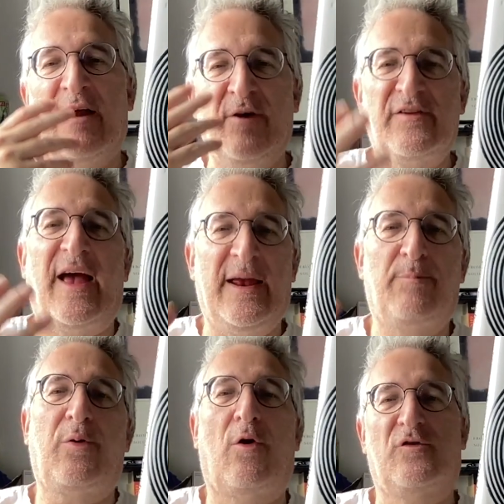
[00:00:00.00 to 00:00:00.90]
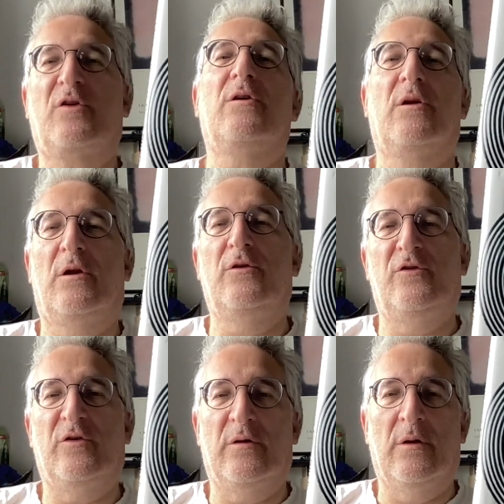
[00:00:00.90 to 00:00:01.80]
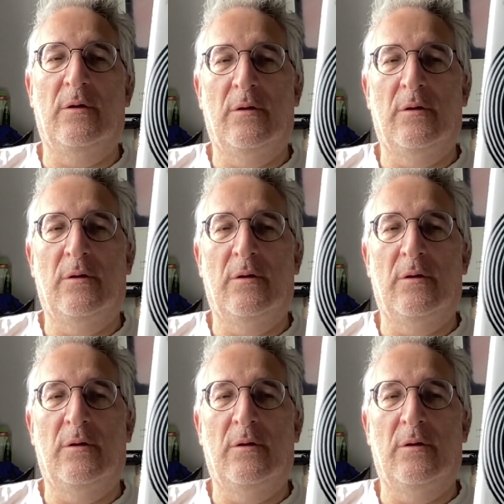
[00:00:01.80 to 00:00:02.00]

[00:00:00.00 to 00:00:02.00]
there is a plot conclusion,